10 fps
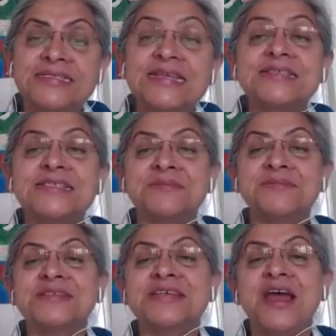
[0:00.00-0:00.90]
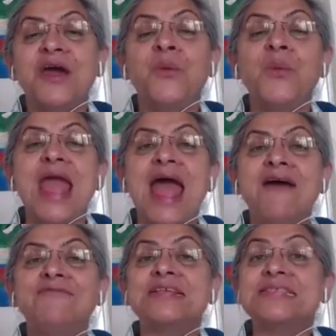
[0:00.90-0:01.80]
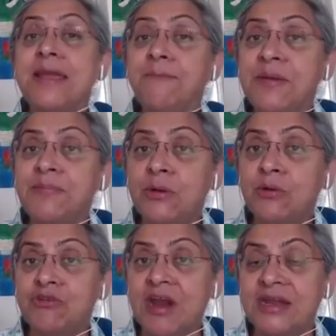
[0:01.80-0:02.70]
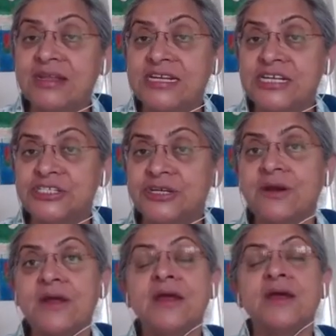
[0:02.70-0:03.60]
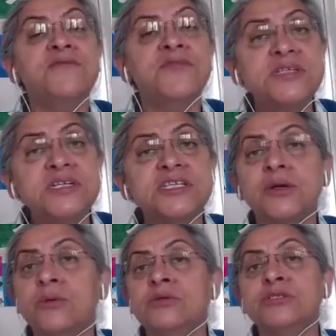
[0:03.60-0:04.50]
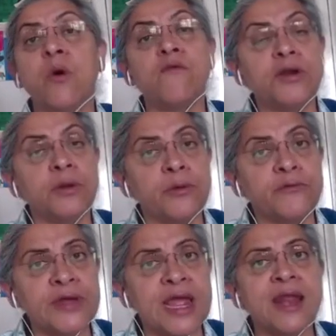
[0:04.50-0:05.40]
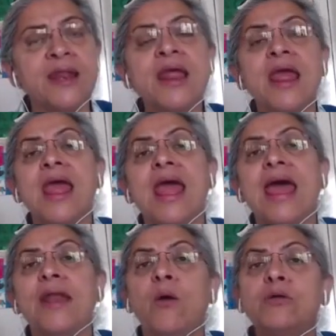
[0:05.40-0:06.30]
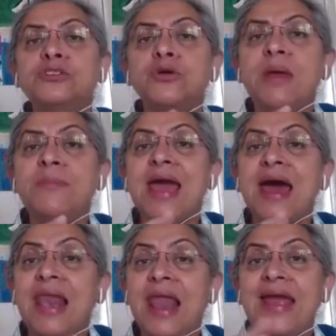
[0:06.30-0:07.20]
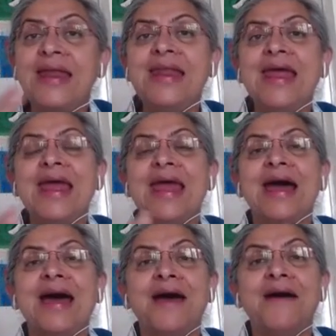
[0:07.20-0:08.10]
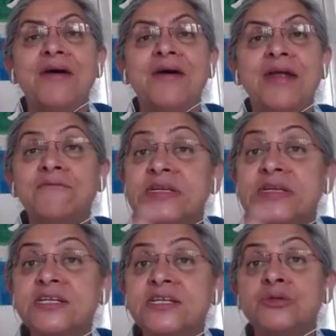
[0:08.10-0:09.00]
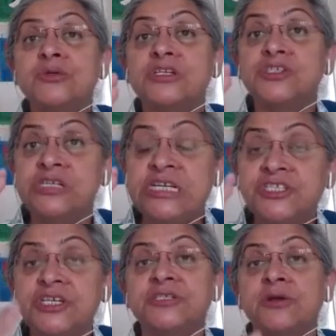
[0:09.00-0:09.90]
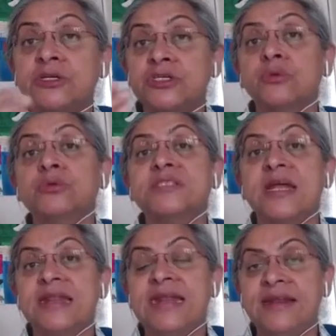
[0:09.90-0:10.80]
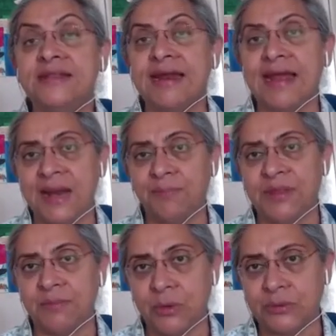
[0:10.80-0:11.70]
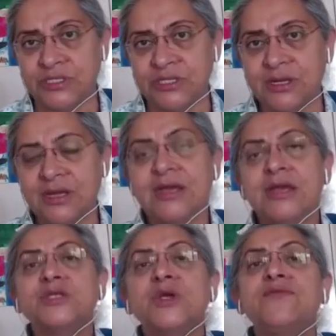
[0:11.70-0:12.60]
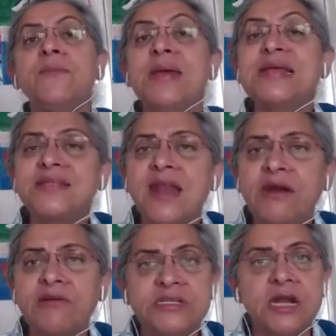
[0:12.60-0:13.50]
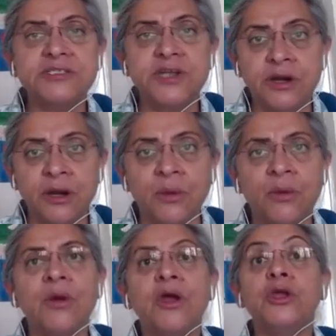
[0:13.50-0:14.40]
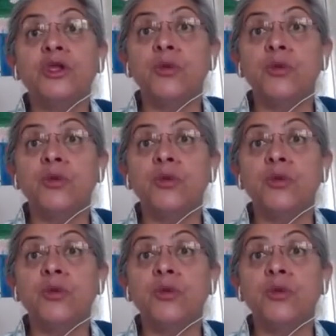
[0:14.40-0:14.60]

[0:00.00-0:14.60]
systems, we have the same people who train the teacher visit schools over and over again, and also maybe align their visits to the teachers or the schools that need their help the most. So if the baseline results are low,